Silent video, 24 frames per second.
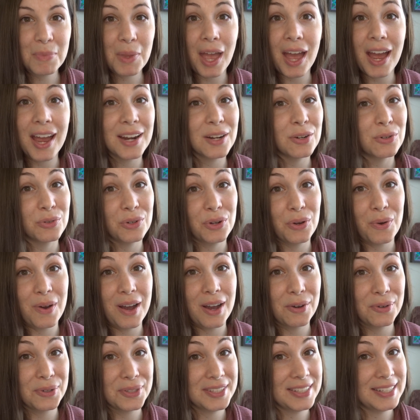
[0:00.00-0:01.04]
I don't know
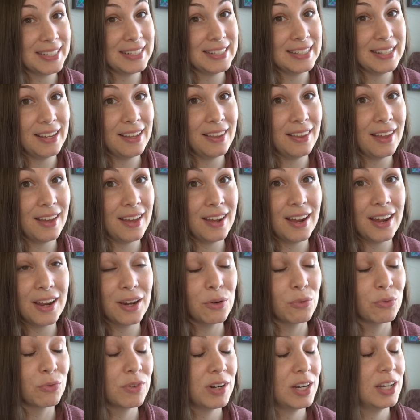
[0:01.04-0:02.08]
how else to say that. I
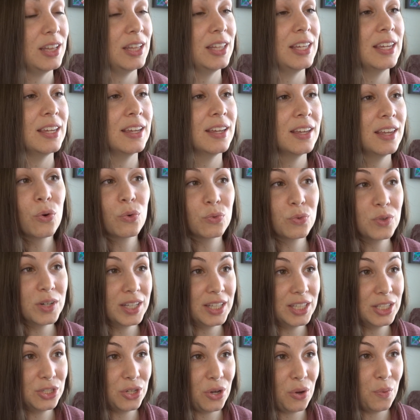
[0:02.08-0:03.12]
really,
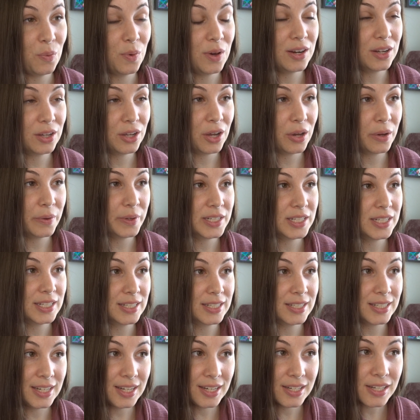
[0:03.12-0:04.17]
really don't want to go into
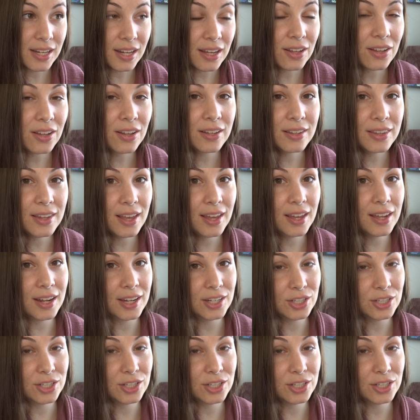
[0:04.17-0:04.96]
detail on that.